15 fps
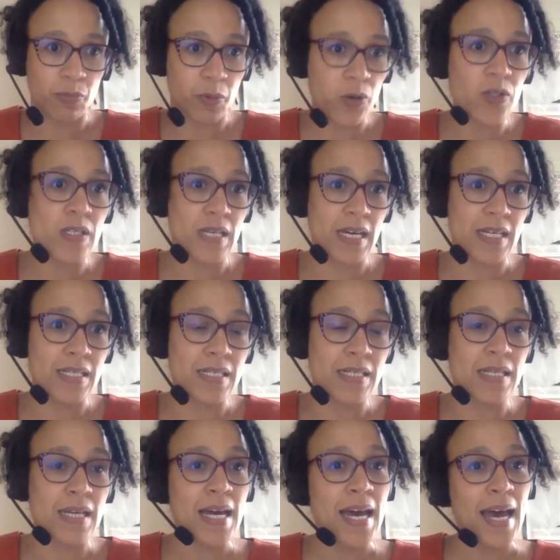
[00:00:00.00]
process
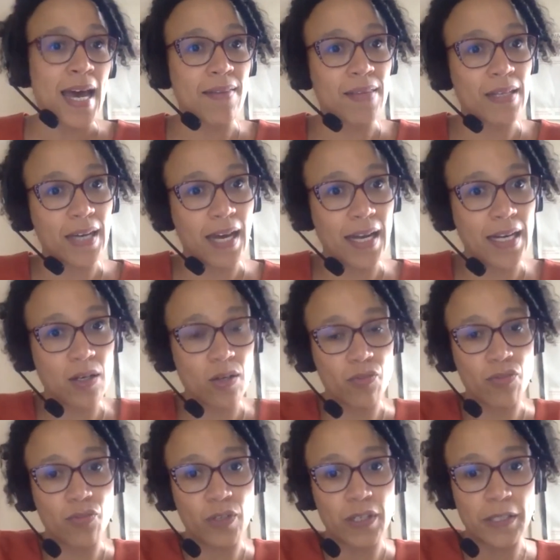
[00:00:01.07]
and the kind
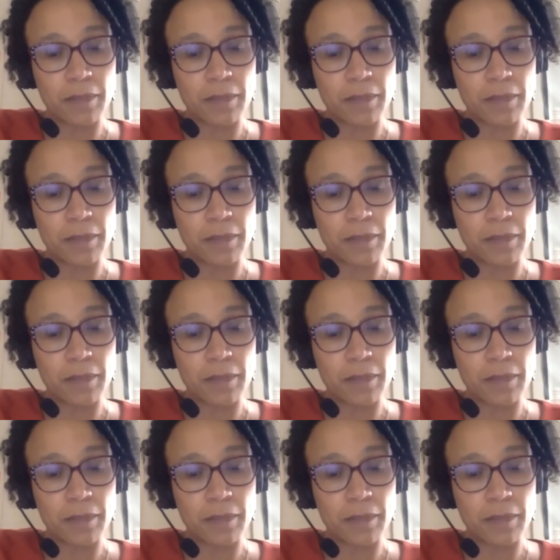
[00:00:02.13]
of